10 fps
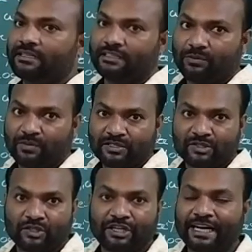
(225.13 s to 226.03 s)
there
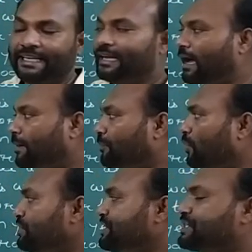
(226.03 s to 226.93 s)
was great
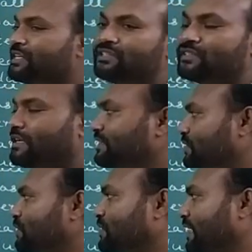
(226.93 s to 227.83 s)
oppositions in the
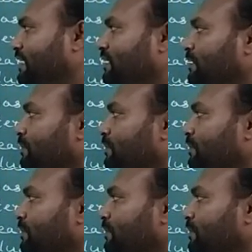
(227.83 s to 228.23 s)
society,